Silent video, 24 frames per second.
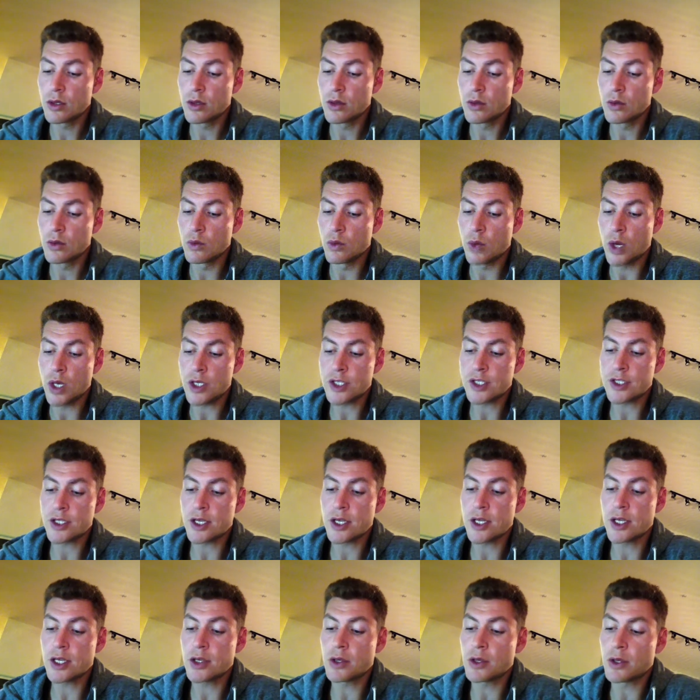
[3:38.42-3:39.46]
why
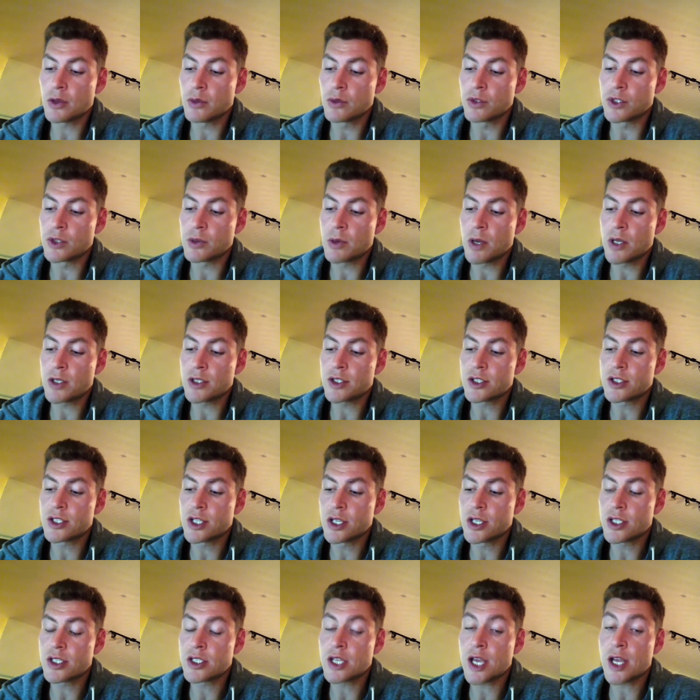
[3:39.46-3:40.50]
studying response to
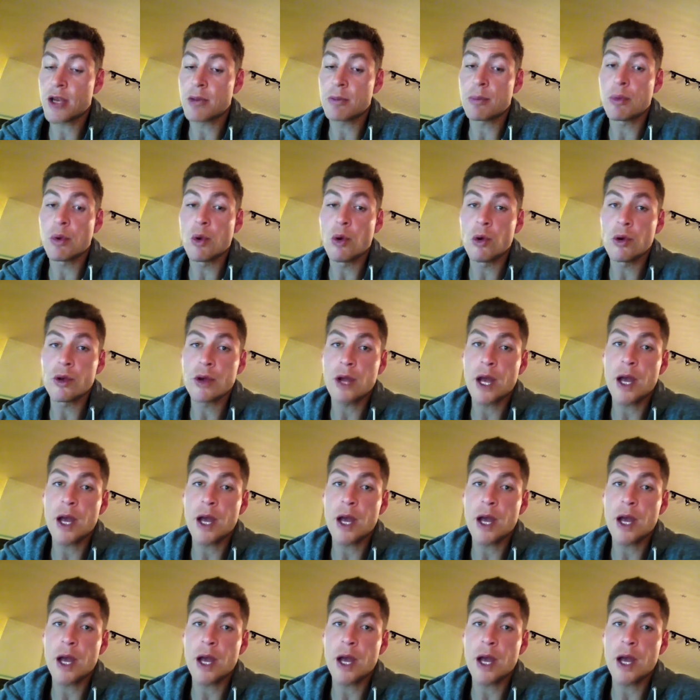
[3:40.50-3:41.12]
genocide important?